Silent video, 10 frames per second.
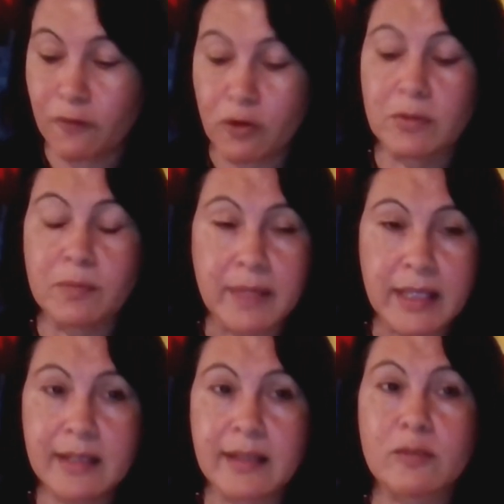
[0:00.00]
formal
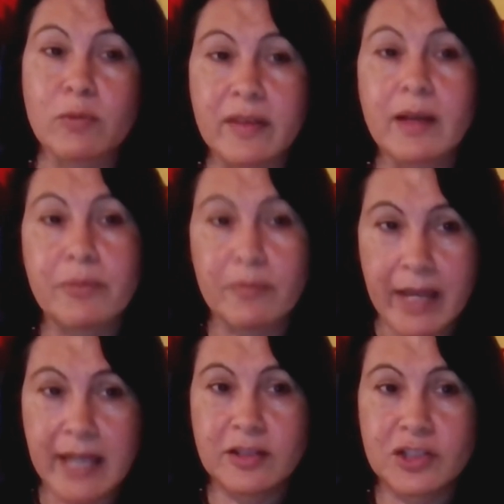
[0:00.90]
meetings with upper
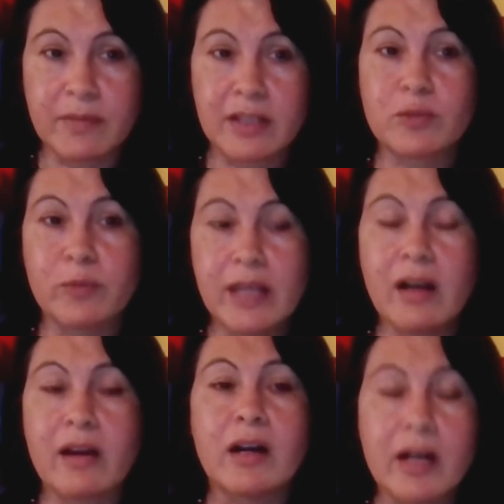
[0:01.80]
management. We
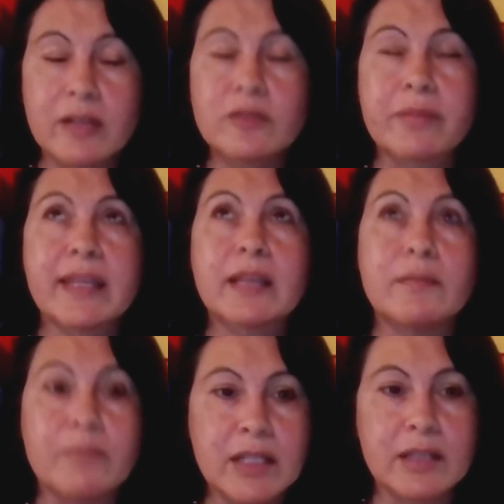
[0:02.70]
are 100%
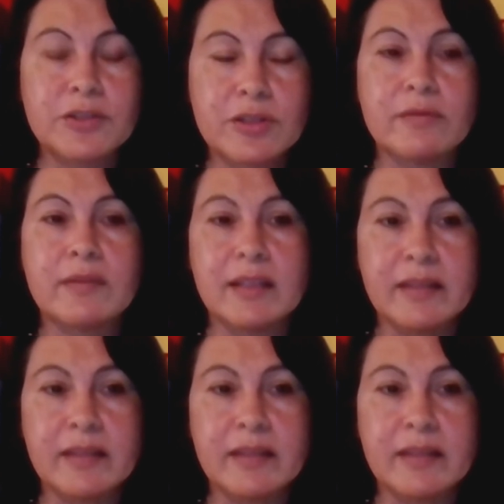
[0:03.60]
committed to the